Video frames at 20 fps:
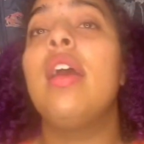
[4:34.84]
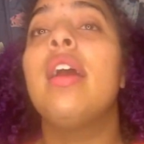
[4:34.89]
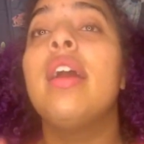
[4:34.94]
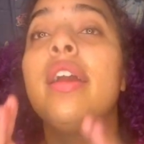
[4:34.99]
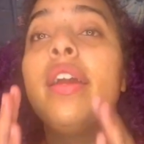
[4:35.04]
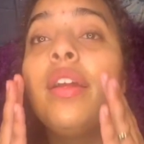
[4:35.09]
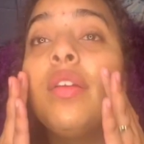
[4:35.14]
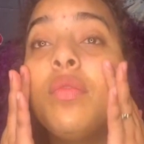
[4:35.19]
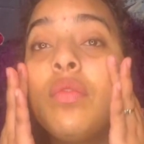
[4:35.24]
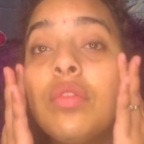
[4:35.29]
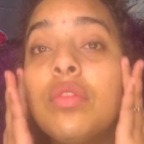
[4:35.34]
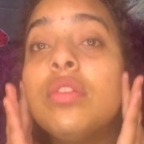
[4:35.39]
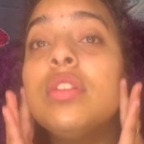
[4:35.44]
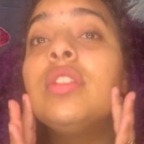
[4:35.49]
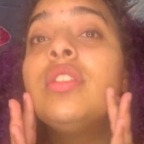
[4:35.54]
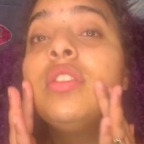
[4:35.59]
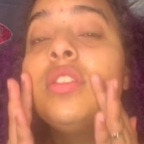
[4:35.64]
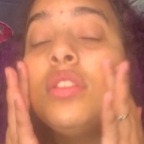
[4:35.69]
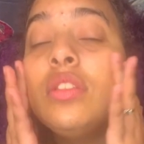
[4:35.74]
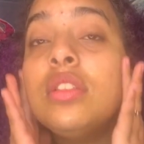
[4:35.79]
And we're going
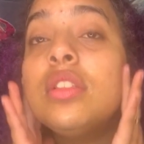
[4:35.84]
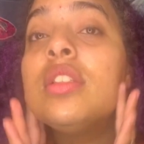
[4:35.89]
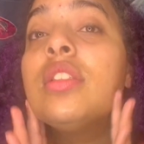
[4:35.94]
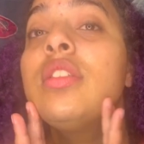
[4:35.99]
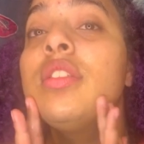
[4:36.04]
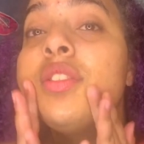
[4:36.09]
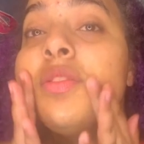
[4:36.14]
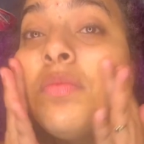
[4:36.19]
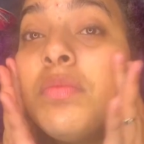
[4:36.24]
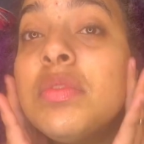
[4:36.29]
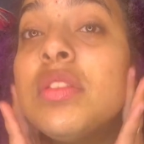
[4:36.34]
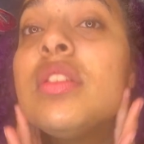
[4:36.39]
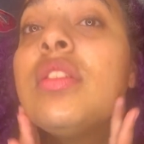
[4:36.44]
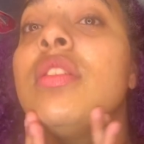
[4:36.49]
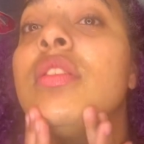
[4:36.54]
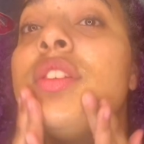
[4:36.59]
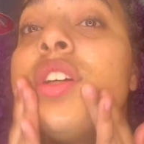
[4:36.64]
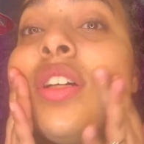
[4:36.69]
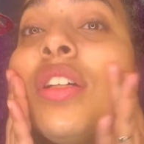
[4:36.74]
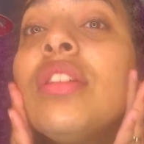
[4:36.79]
to gently
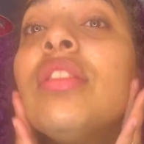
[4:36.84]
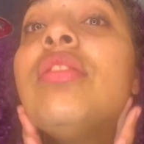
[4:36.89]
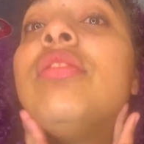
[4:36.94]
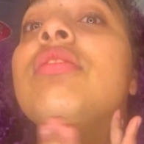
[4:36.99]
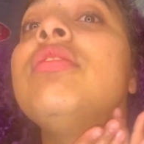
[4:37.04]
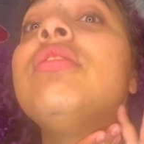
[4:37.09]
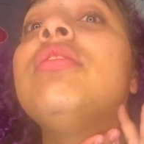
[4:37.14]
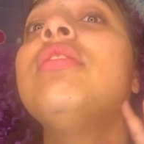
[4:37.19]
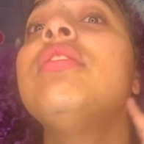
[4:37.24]
massage